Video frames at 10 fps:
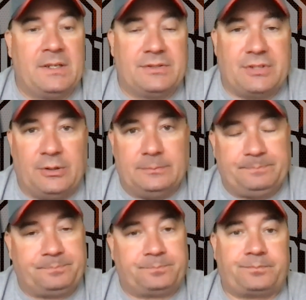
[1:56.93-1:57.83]
So
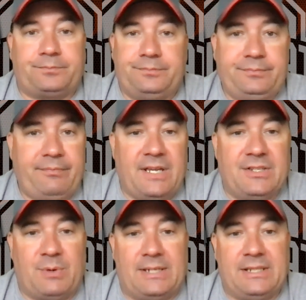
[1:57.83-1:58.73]

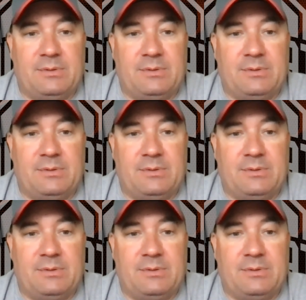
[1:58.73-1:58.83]
that's why he